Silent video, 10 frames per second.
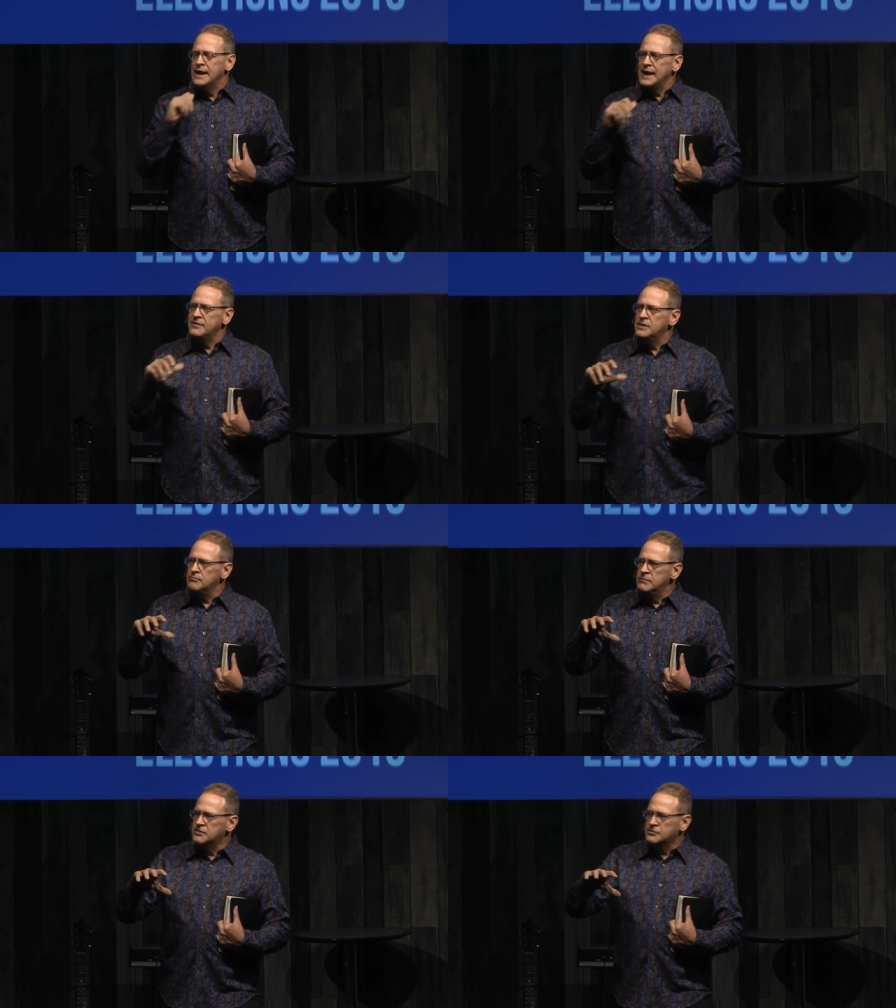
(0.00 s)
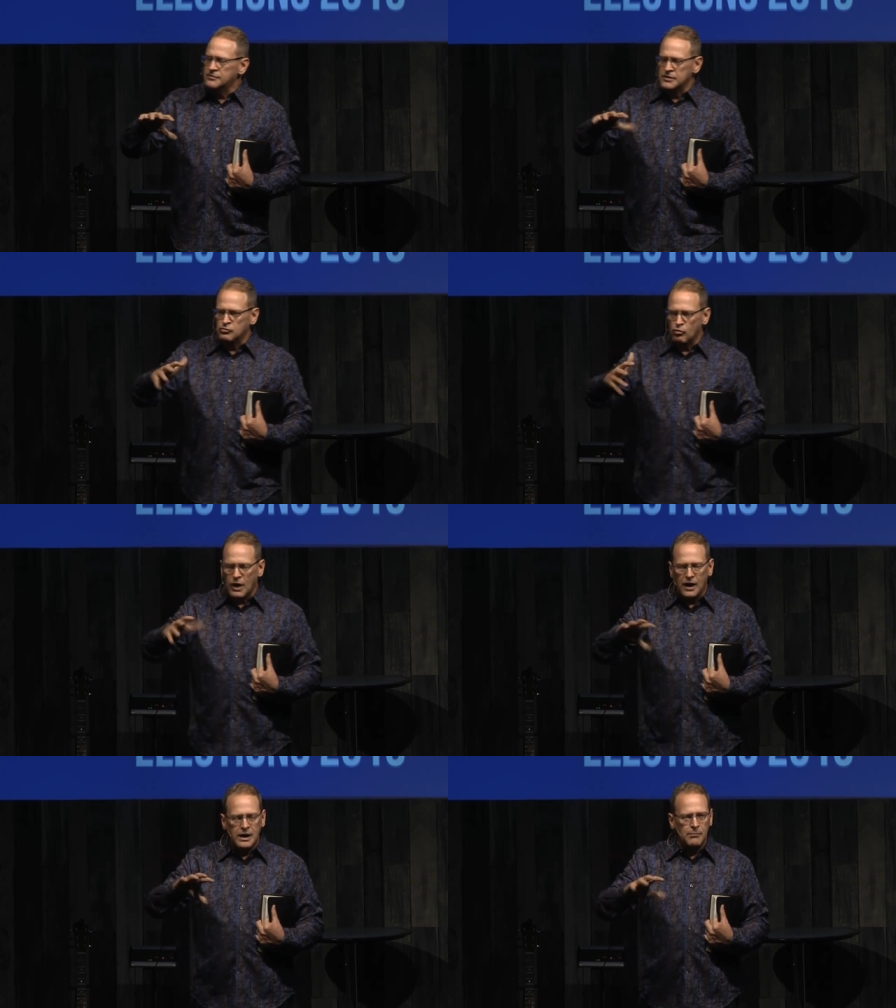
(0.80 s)
in the midst of this
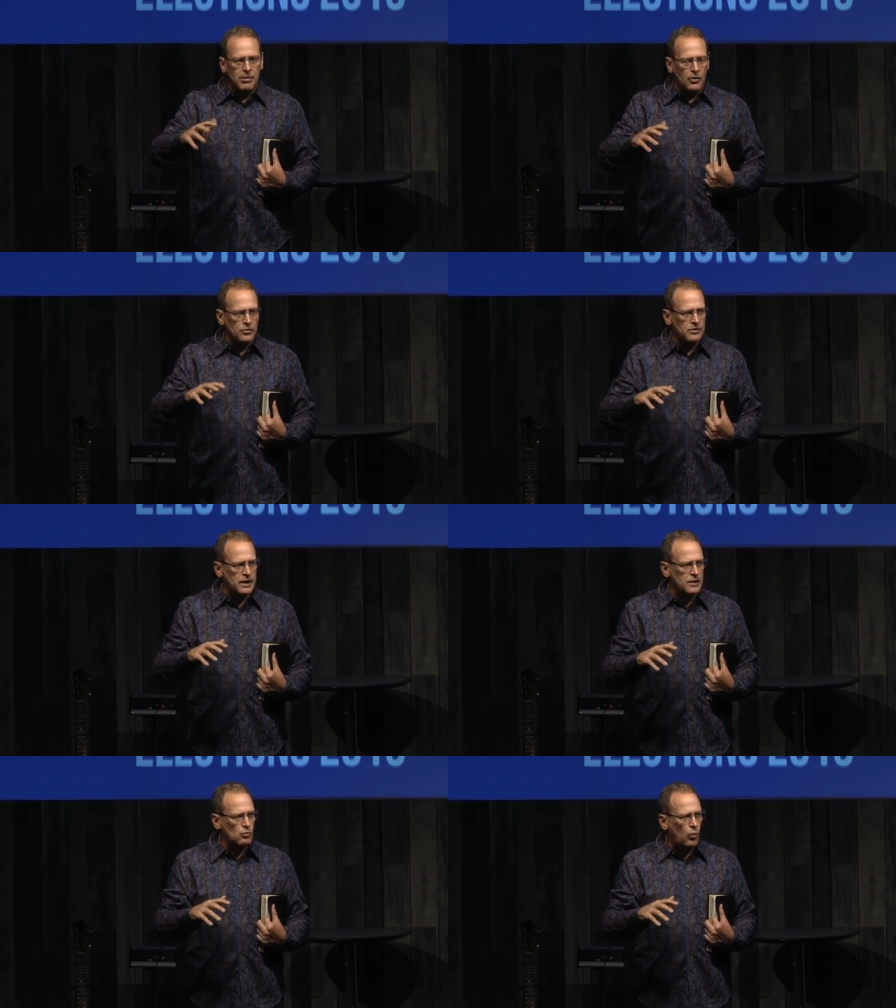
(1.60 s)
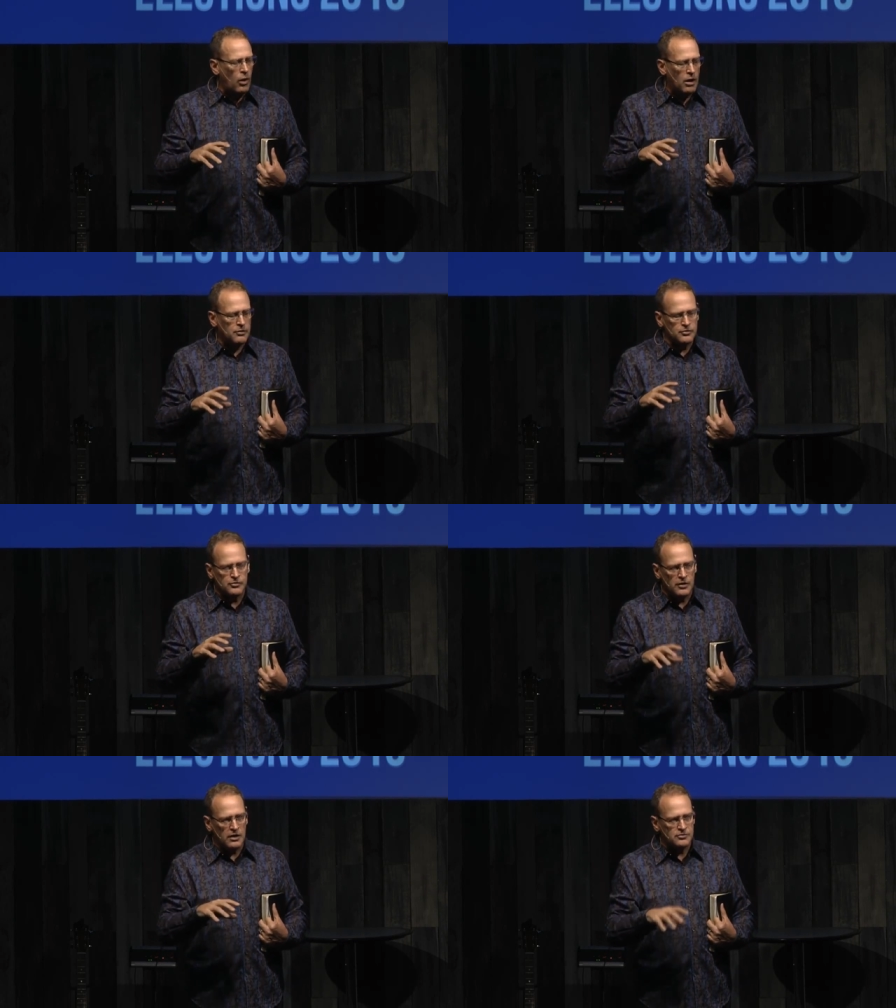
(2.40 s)
rocky boat and water
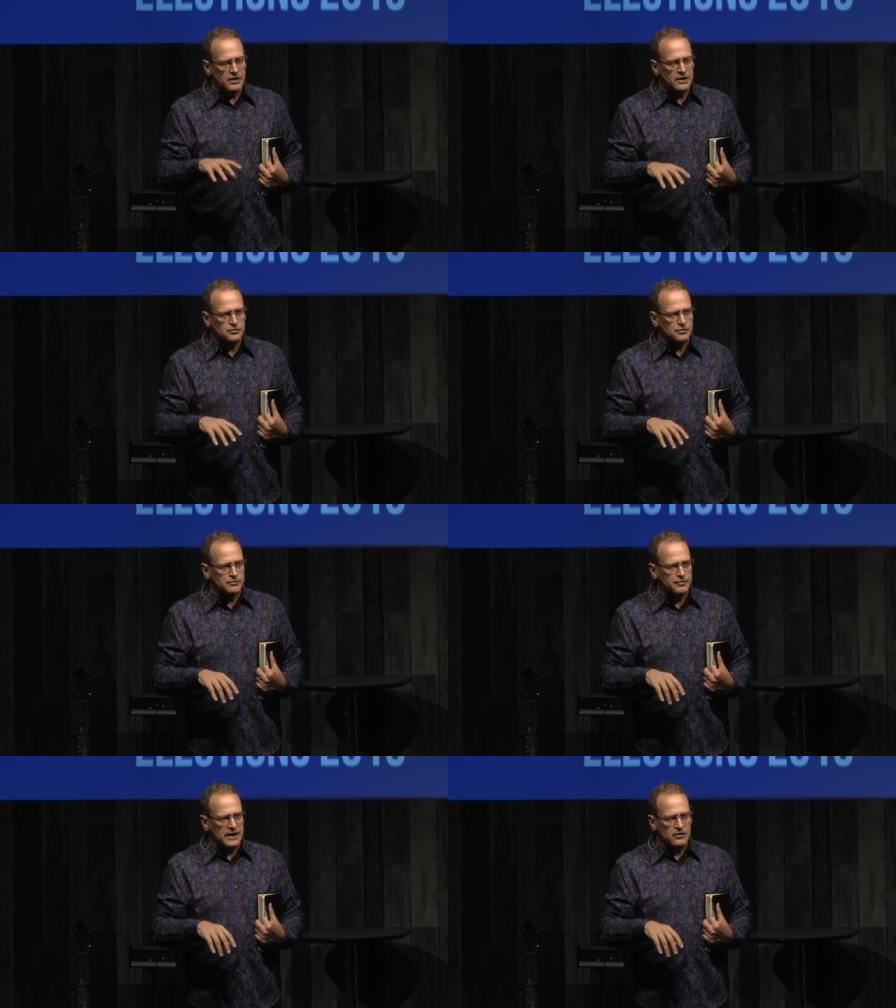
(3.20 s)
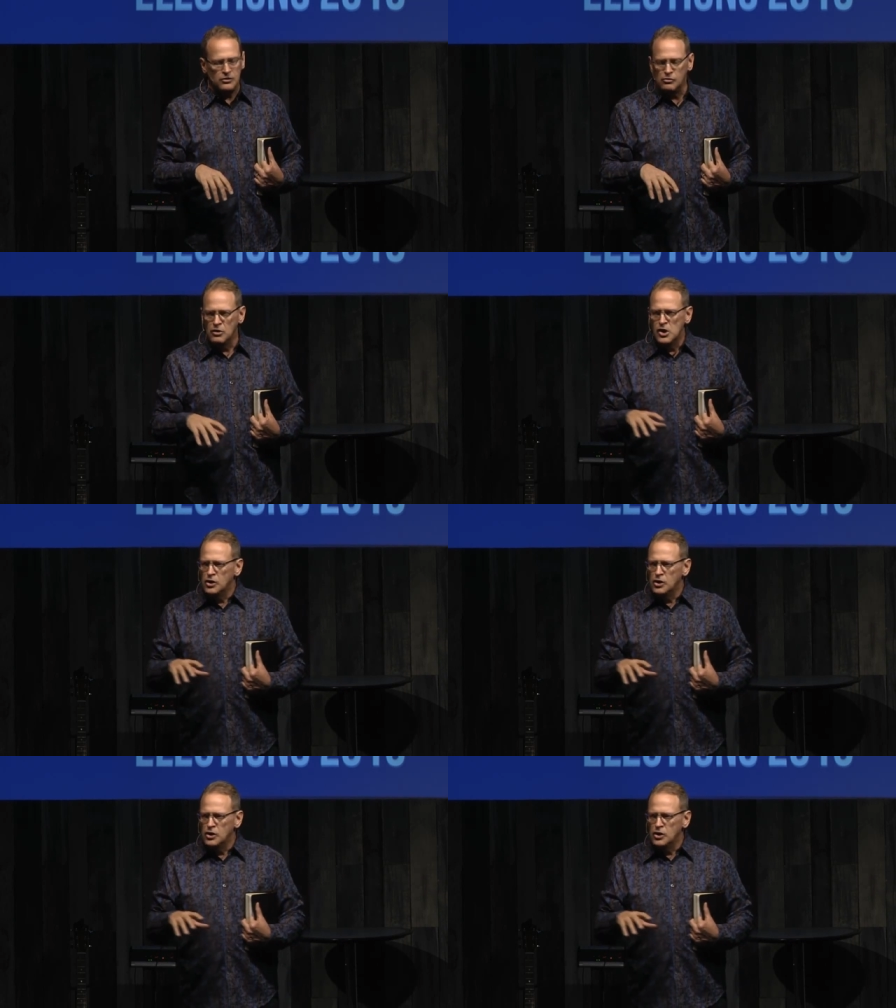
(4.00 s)
sloshing at your feet, you,